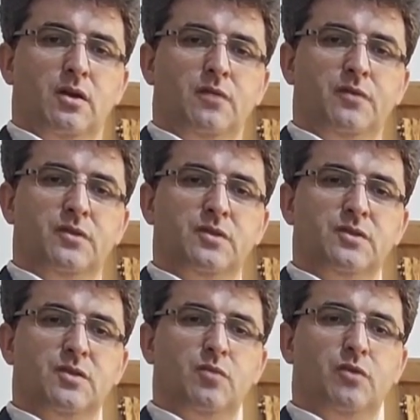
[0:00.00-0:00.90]
If it
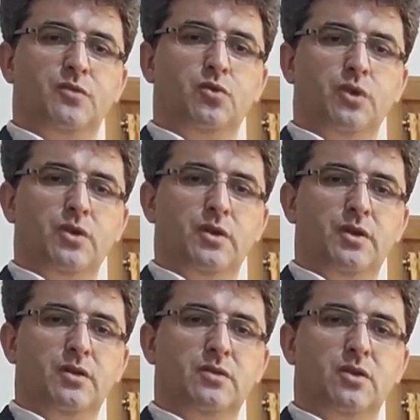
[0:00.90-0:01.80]
is removed
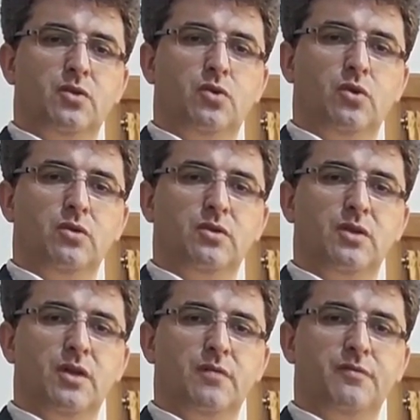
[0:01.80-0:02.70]
quickly, the
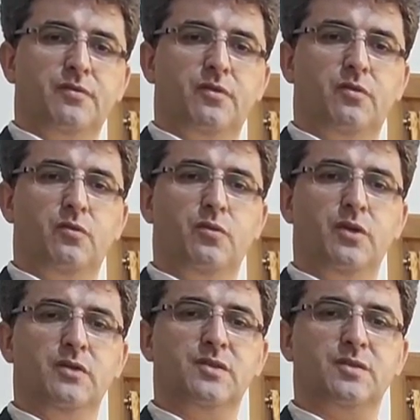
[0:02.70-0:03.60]
gold leaf
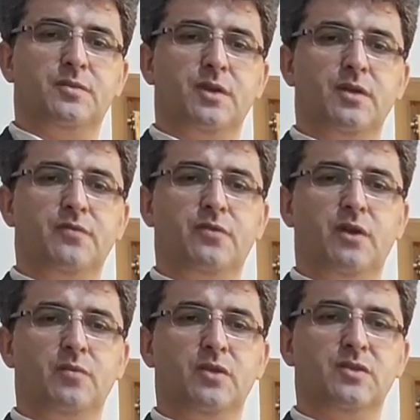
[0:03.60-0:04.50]
will separate
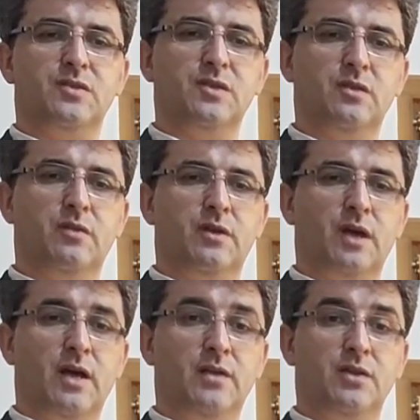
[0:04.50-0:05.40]
from the silver,
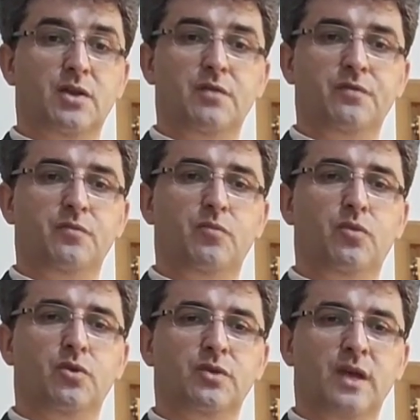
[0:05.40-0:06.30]
and if
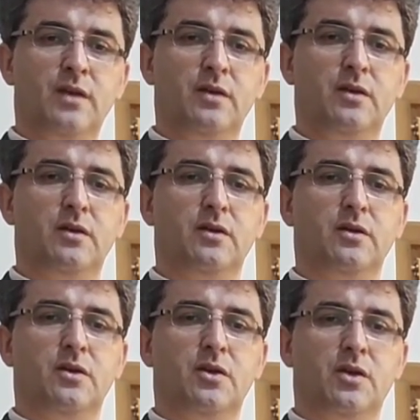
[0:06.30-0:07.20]
more than in
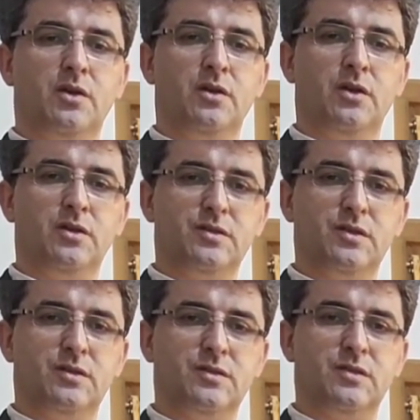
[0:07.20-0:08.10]

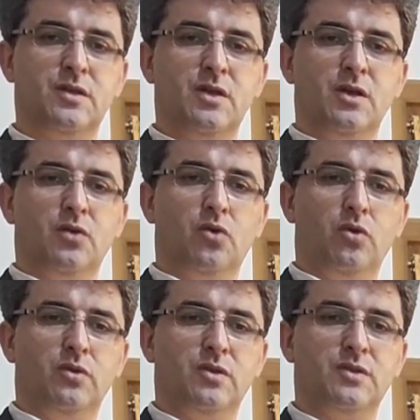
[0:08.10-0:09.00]
excess, the
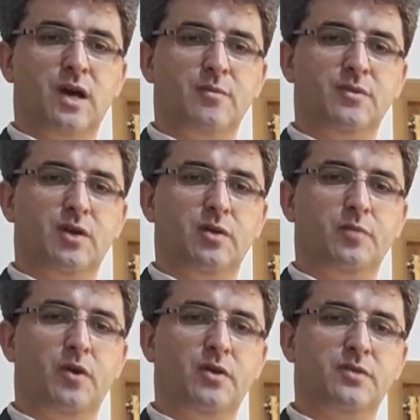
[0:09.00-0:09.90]
gold is
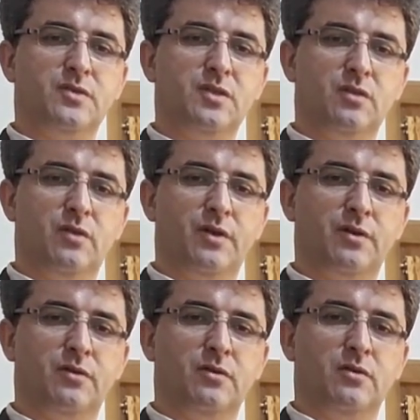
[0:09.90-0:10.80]
absorbed by the silver.